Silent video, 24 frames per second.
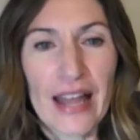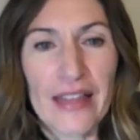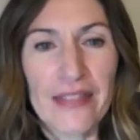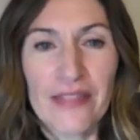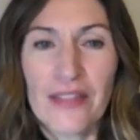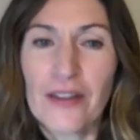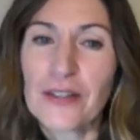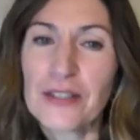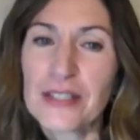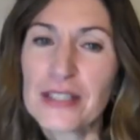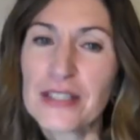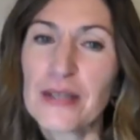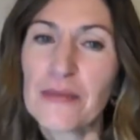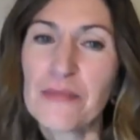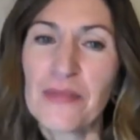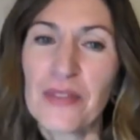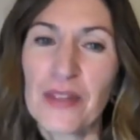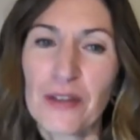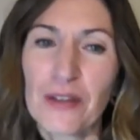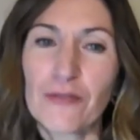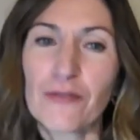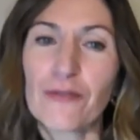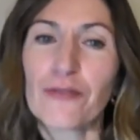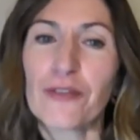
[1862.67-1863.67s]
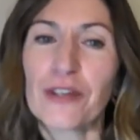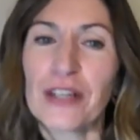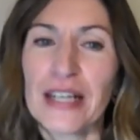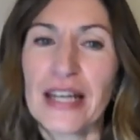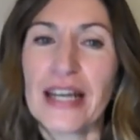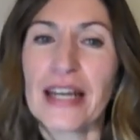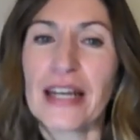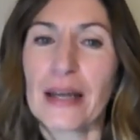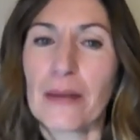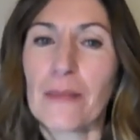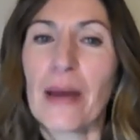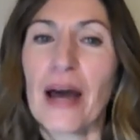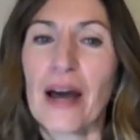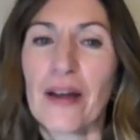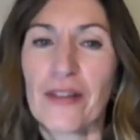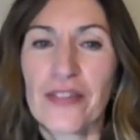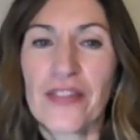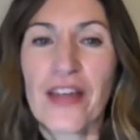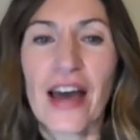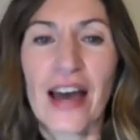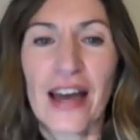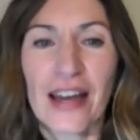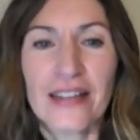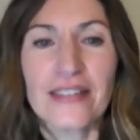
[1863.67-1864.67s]
And there's something freeing
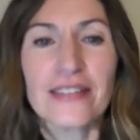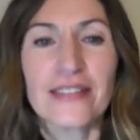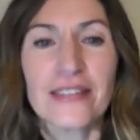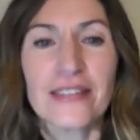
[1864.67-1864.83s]
about that.